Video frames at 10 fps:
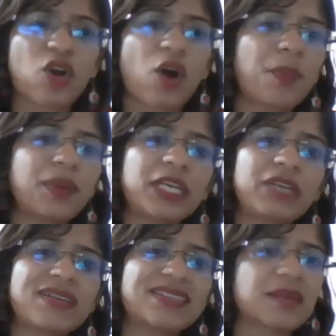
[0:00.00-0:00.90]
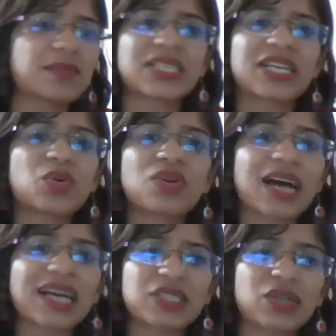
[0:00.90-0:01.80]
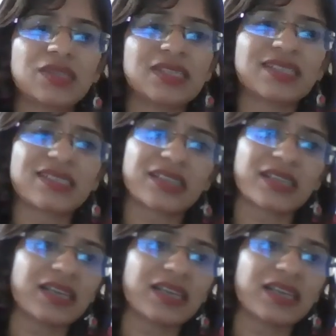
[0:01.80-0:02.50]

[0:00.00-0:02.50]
competitive exams, they don't ask you this.